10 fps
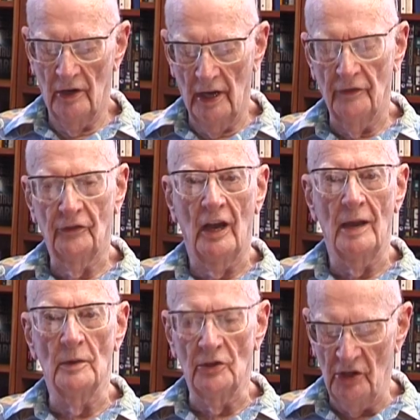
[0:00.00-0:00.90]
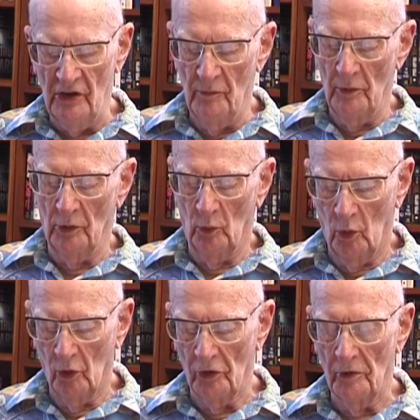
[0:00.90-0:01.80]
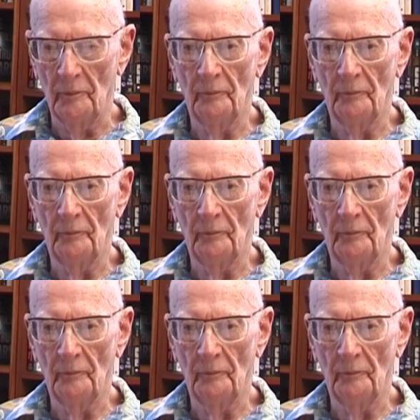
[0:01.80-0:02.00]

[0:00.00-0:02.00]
Lifetime Achievement Award.